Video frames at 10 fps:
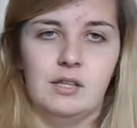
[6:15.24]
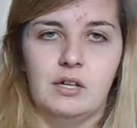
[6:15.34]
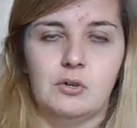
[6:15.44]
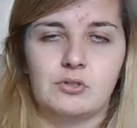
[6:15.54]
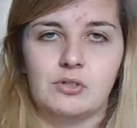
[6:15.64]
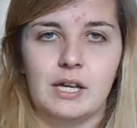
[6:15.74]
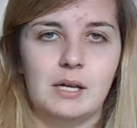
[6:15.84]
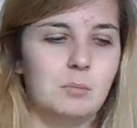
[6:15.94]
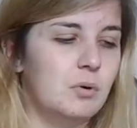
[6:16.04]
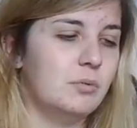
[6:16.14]
It also
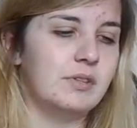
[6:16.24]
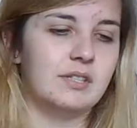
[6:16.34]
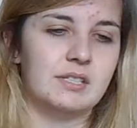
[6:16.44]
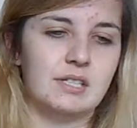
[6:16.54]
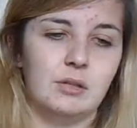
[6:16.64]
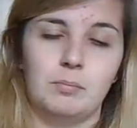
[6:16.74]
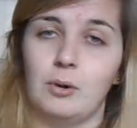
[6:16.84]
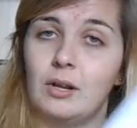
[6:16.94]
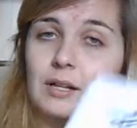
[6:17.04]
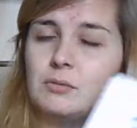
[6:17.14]
came with this little
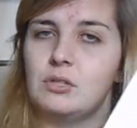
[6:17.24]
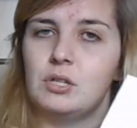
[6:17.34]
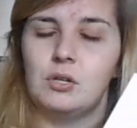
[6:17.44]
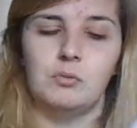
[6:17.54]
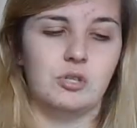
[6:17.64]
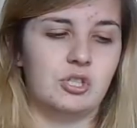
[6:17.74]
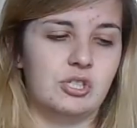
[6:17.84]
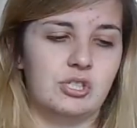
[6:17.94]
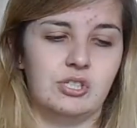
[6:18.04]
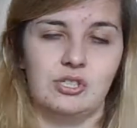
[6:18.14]
pull-out,
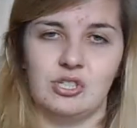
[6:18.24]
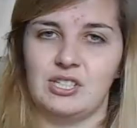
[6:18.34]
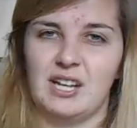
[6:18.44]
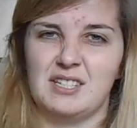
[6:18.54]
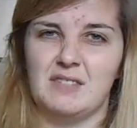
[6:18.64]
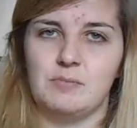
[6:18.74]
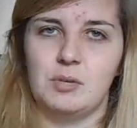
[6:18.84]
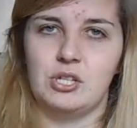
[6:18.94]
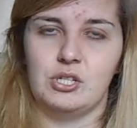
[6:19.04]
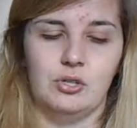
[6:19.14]
which just has
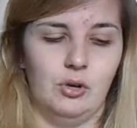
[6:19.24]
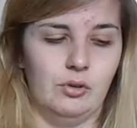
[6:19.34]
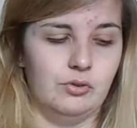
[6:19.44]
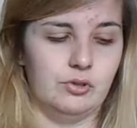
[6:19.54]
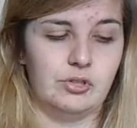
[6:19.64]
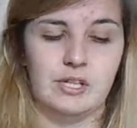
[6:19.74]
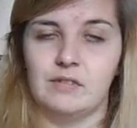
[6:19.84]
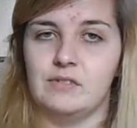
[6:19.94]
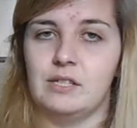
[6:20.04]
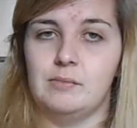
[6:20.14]
information on the
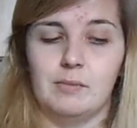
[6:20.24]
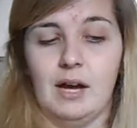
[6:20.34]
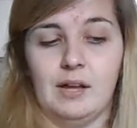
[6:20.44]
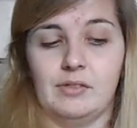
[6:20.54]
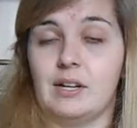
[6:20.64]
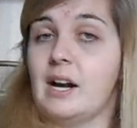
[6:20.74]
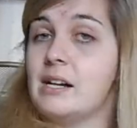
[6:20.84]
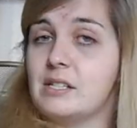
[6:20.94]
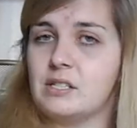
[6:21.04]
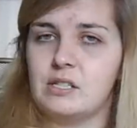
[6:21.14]
creative team and the
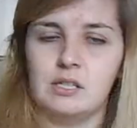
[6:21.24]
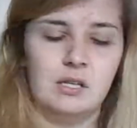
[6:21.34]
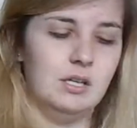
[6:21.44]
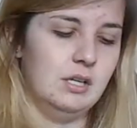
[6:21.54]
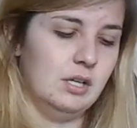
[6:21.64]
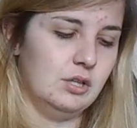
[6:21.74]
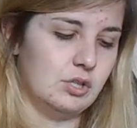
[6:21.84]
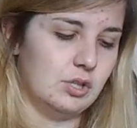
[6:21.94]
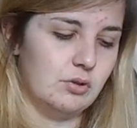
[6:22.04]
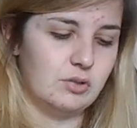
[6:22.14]
cast in the
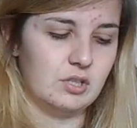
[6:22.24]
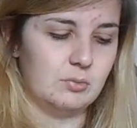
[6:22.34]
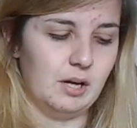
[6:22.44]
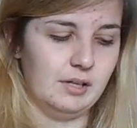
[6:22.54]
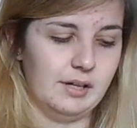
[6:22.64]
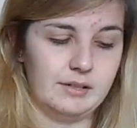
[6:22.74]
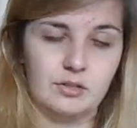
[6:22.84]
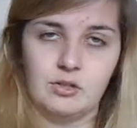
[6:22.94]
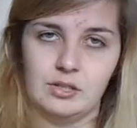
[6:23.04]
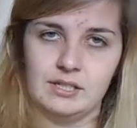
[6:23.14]
shows, as well
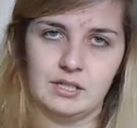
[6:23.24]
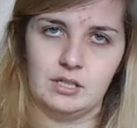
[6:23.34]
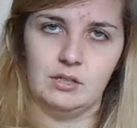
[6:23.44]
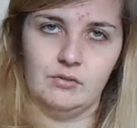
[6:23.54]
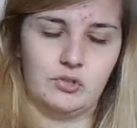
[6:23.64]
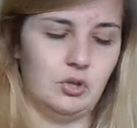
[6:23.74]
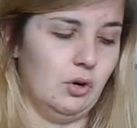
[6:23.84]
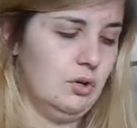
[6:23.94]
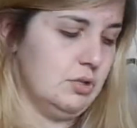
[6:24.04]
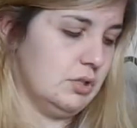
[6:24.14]
as the list of
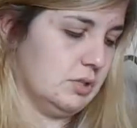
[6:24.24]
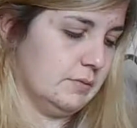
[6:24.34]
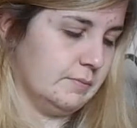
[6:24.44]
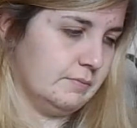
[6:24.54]
songs.